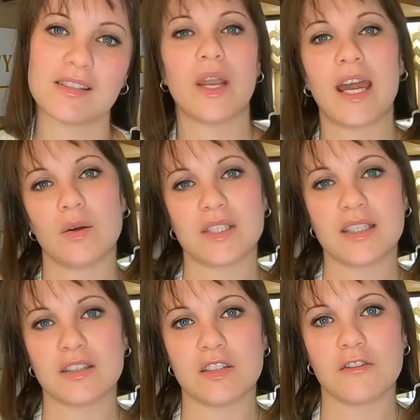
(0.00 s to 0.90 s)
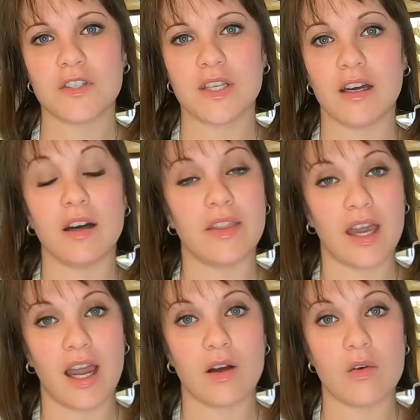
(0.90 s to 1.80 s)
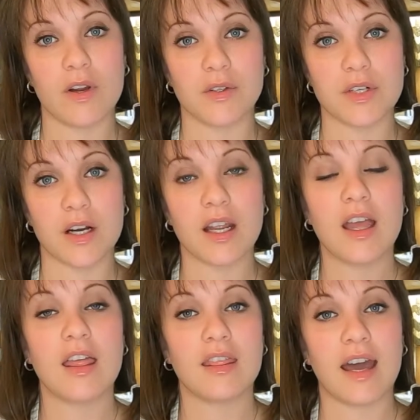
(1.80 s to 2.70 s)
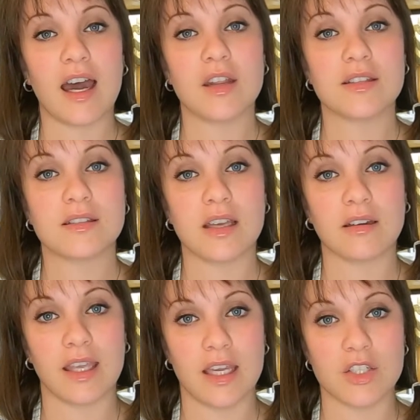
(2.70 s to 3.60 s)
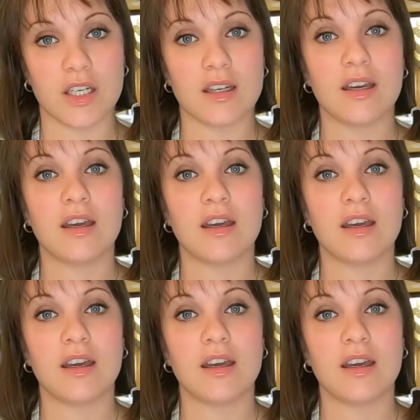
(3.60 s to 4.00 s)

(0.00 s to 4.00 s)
When a house gets listed for sale and they hire a realtor, that selling agent